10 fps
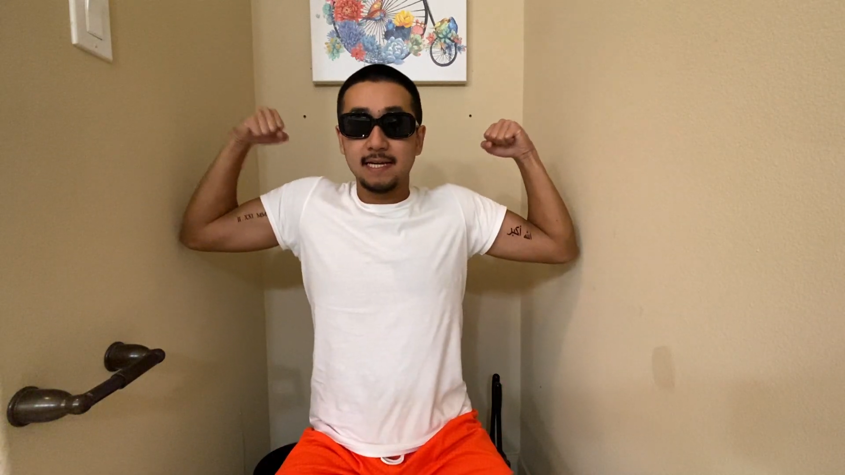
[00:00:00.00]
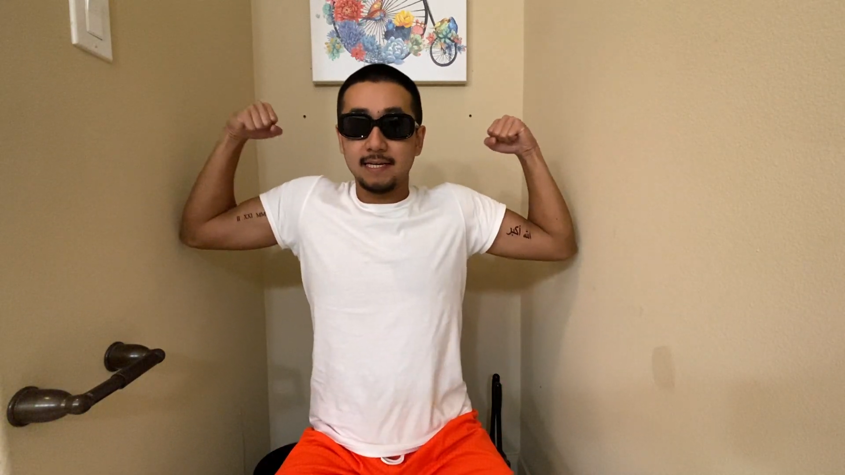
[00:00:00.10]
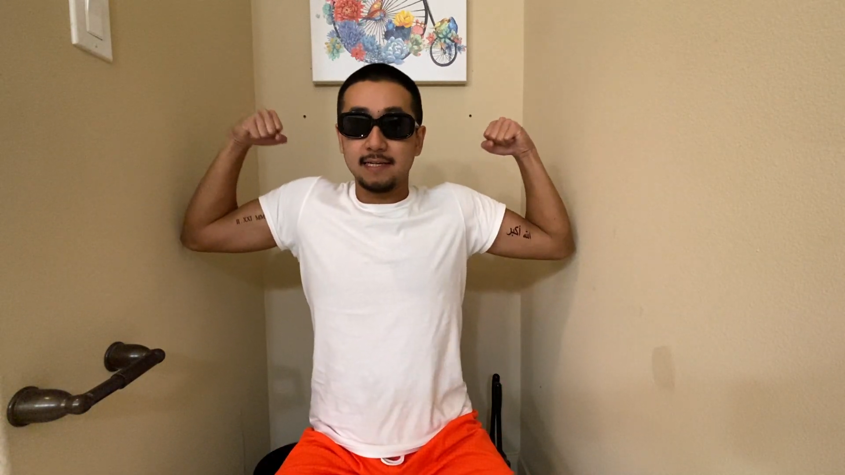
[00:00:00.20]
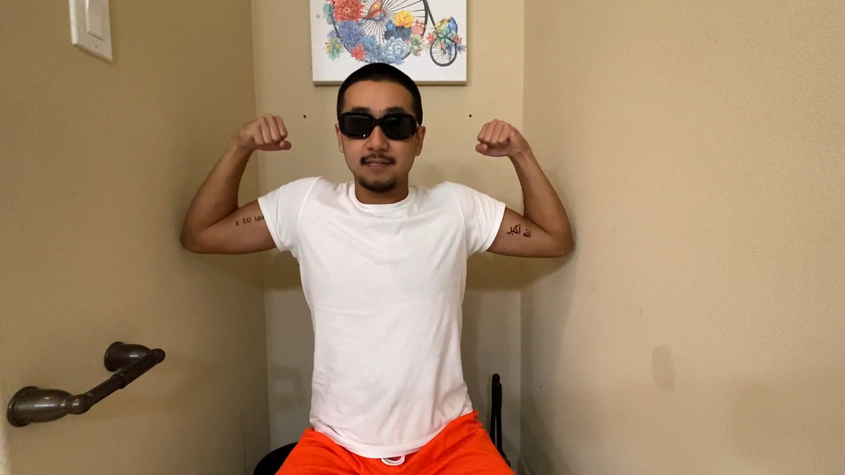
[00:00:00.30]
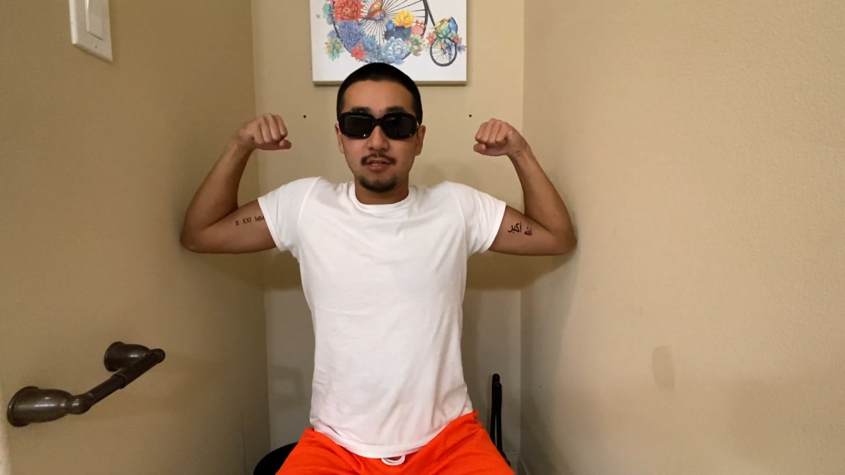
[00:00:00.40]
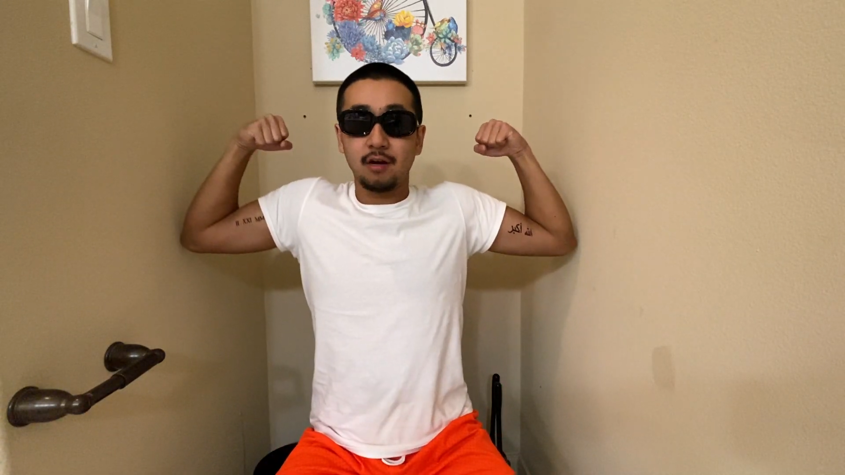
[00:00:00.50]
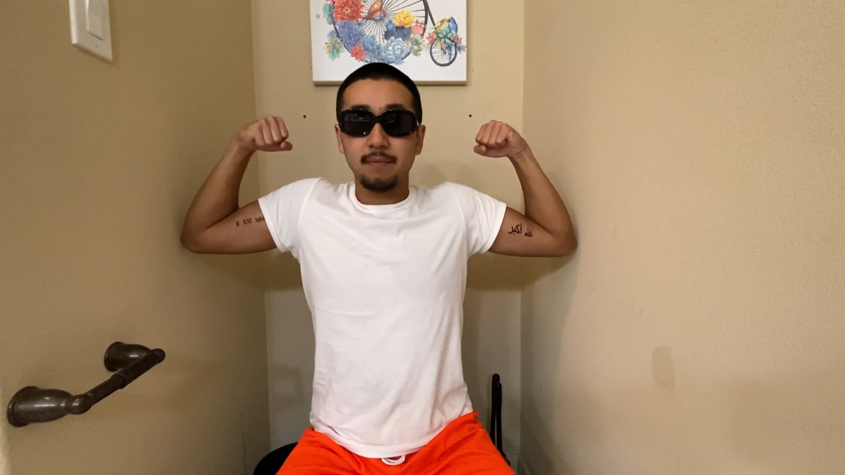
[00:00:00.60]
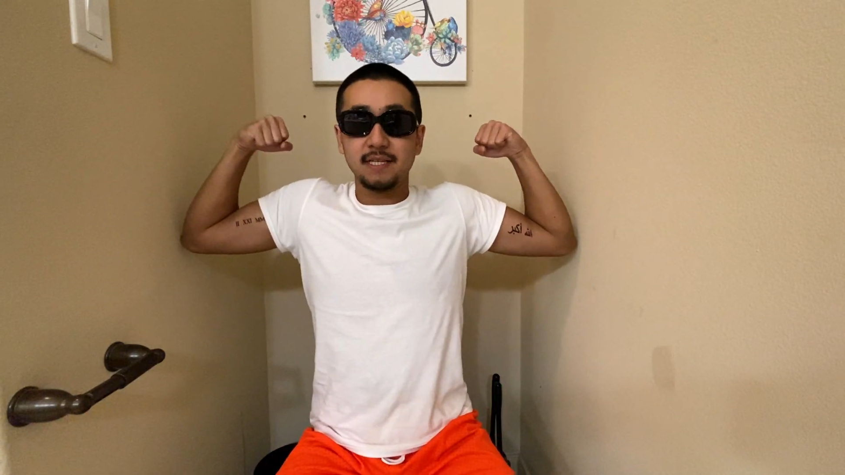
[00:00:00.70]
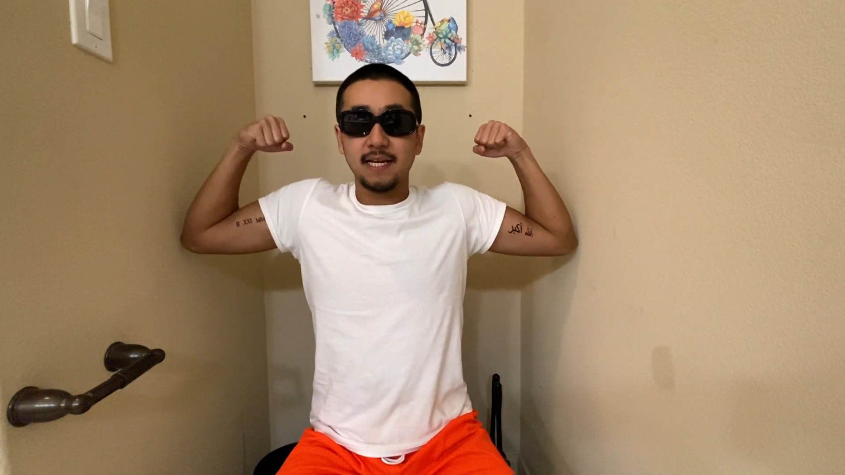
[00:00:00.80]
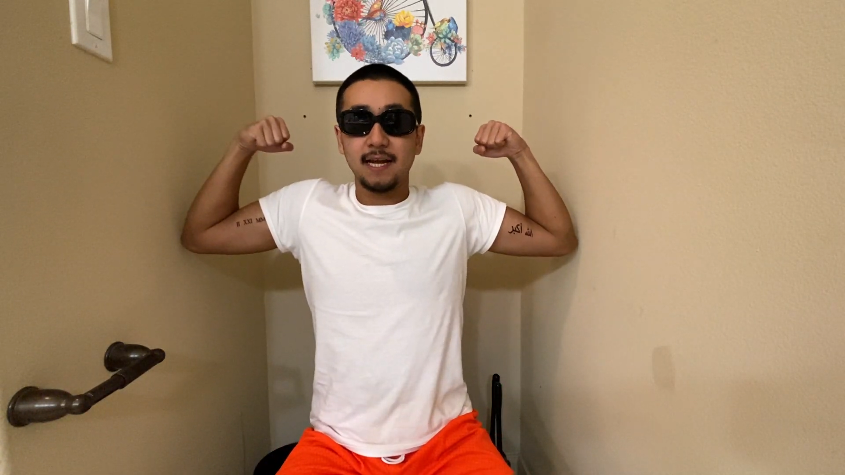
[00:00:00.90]
It's
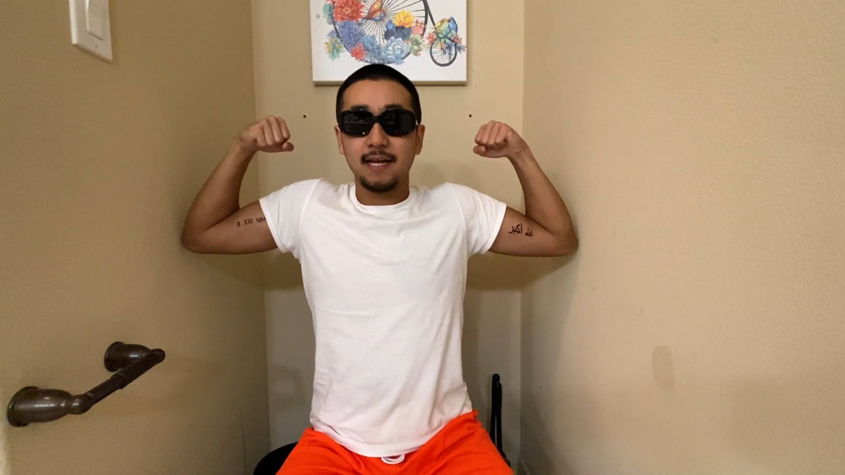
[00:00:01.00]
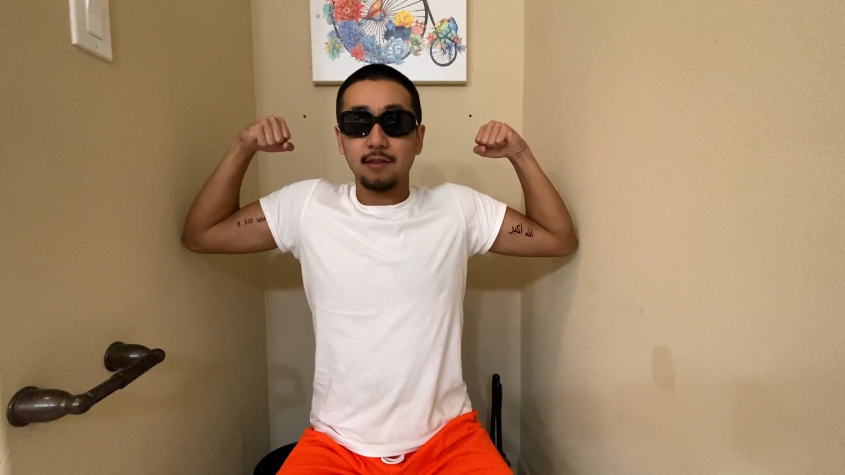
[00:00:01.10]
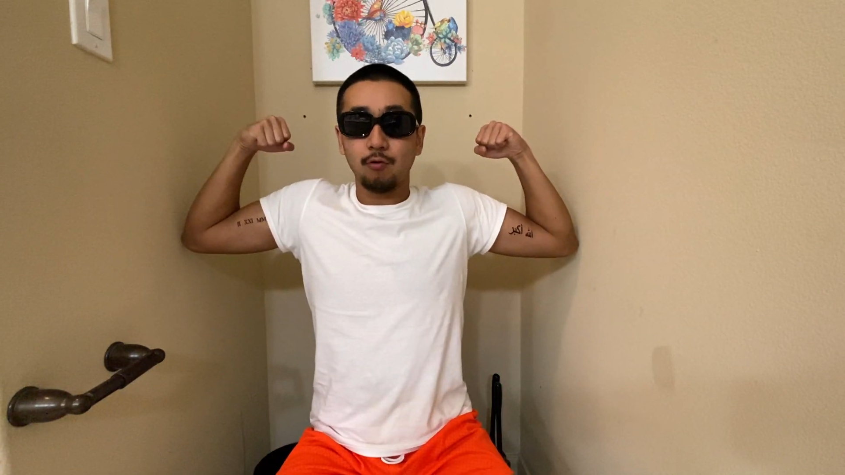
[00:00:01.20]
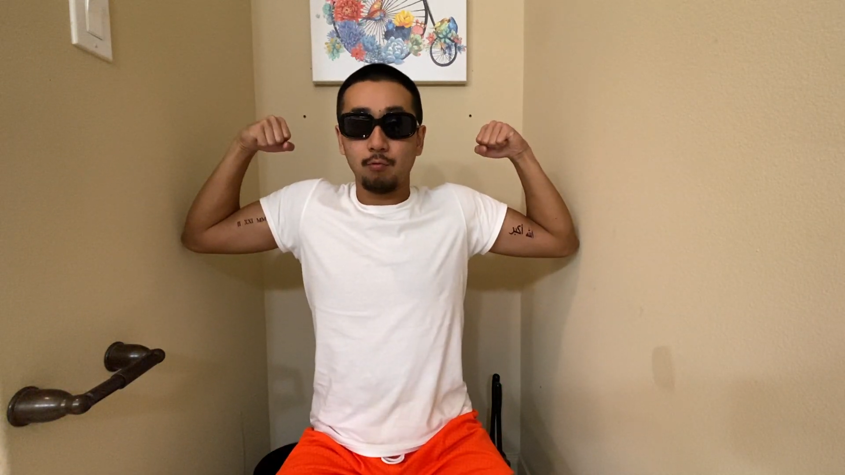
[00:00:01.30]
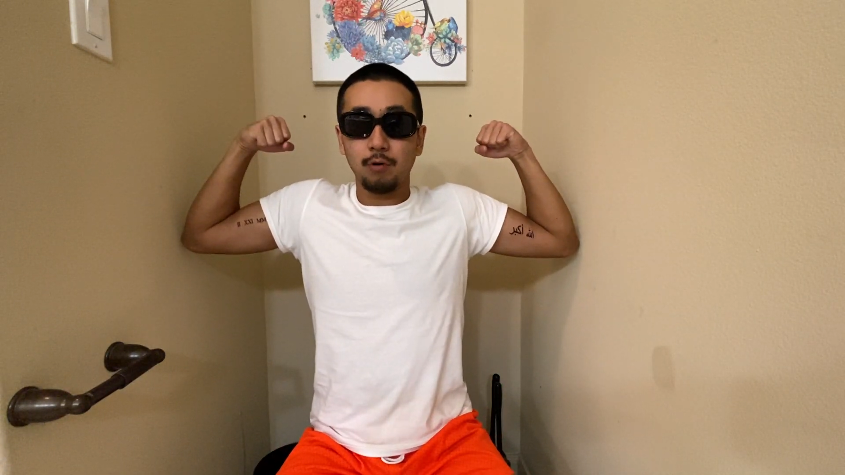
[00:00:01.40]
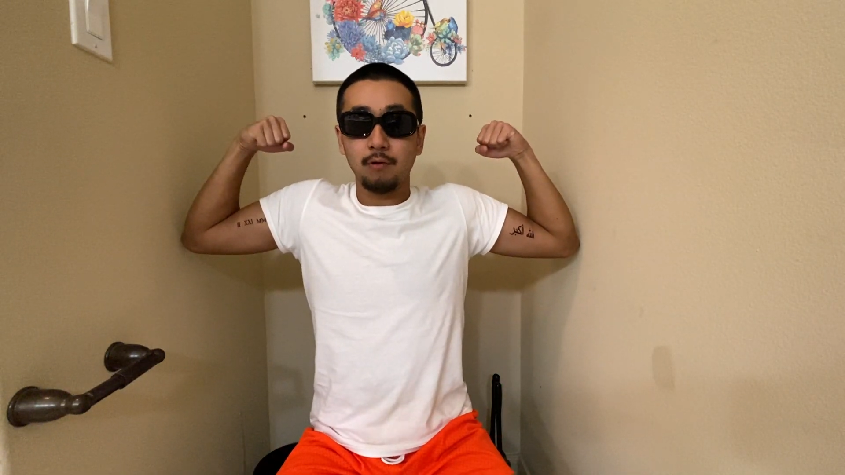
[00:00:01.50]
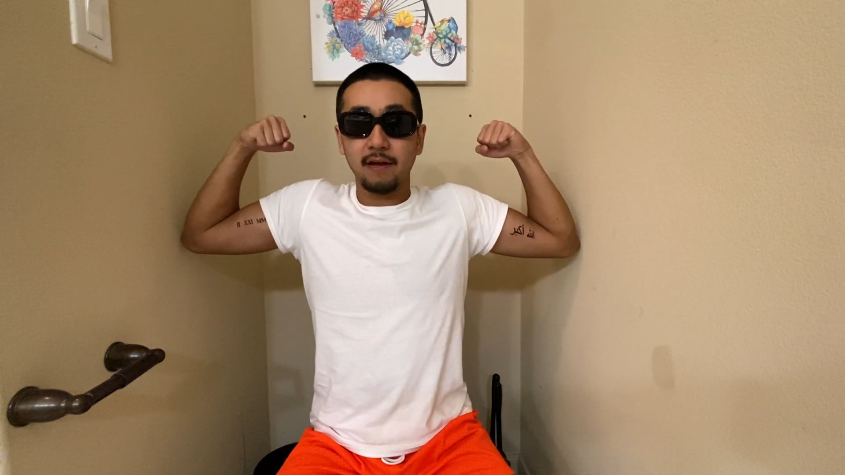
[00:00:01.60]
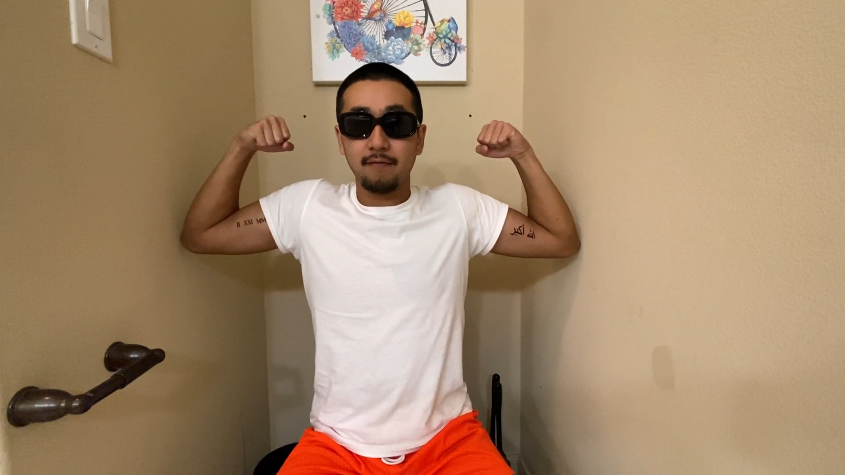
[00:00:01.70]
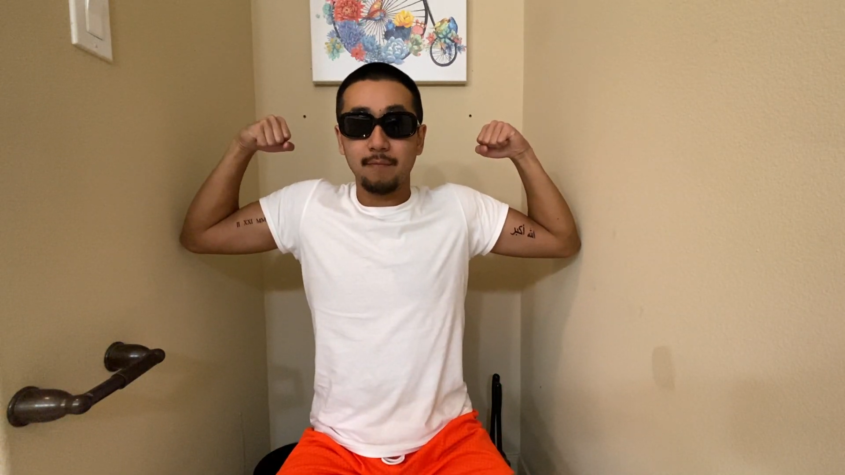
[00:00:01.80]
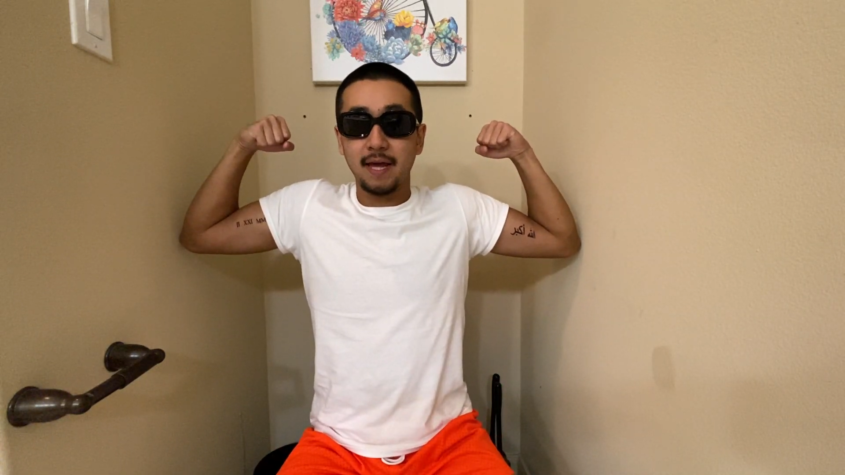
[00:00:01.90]
Tommy Tan, the real
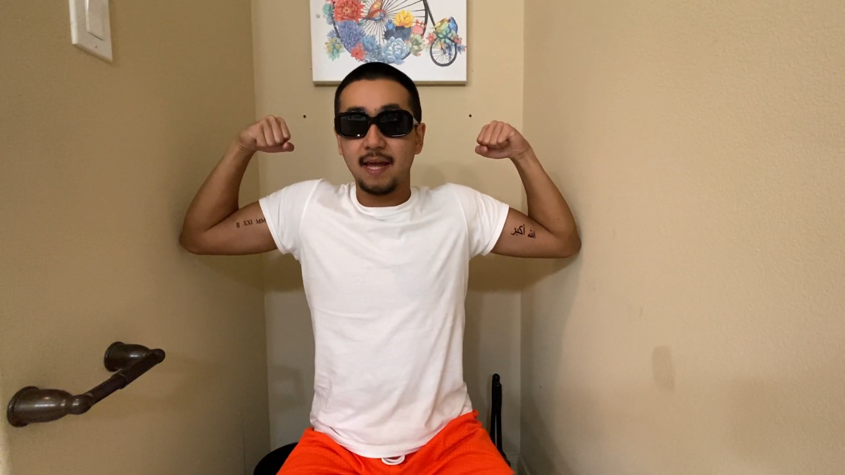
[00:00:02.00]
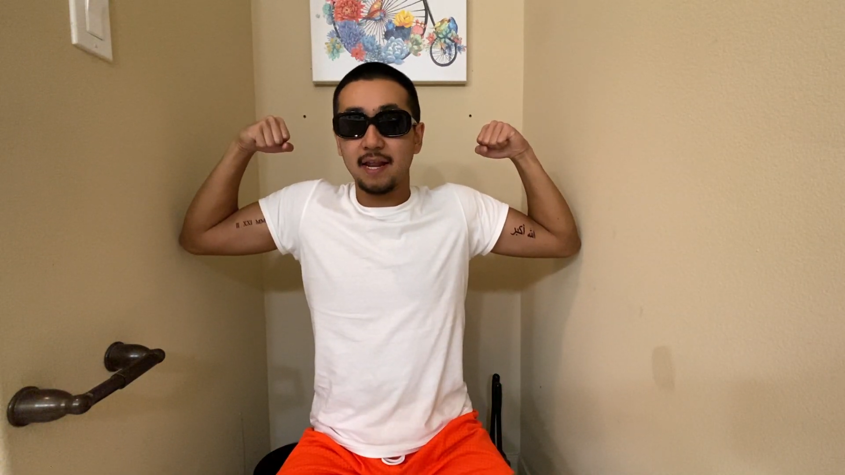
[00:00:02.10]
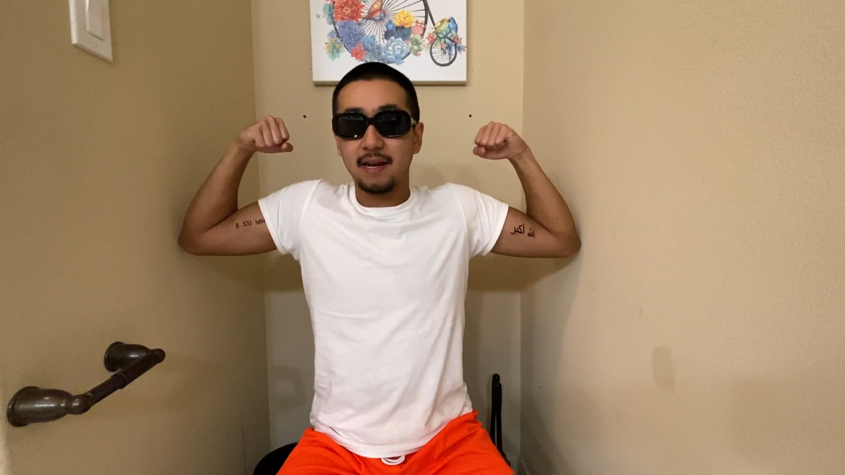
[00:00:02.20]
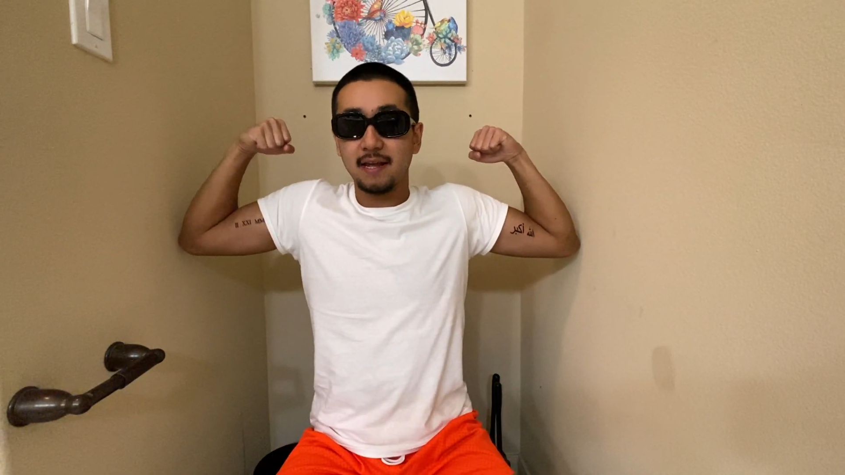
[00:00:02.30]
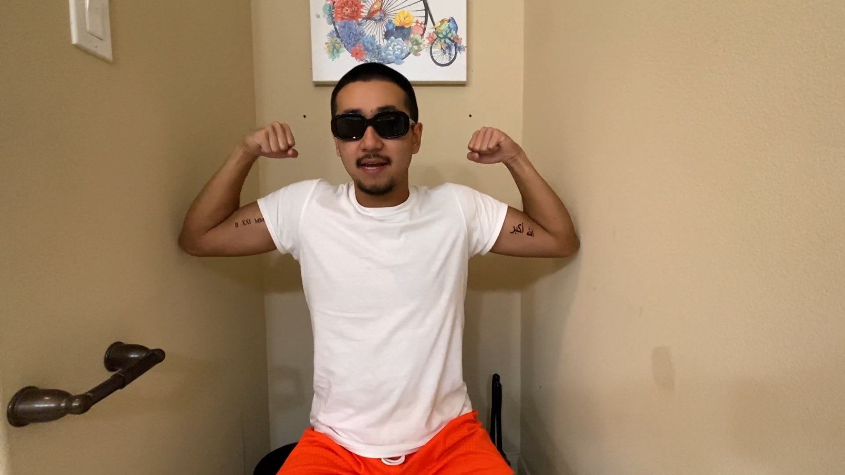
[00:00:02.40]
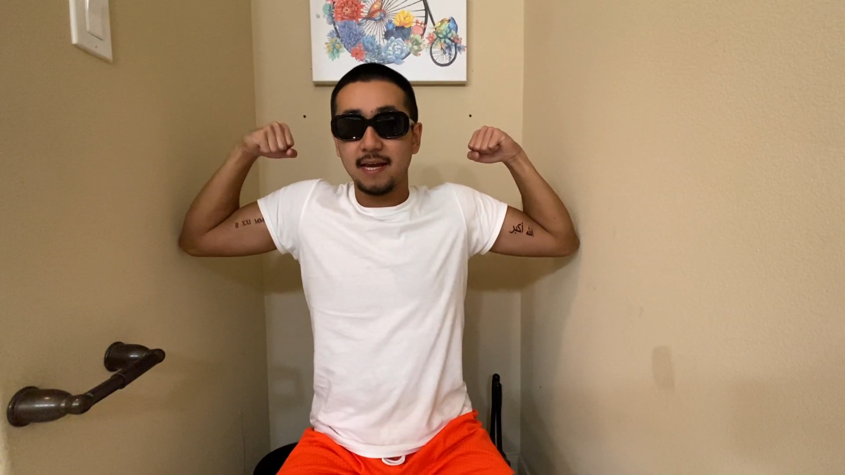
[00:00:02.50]
life man.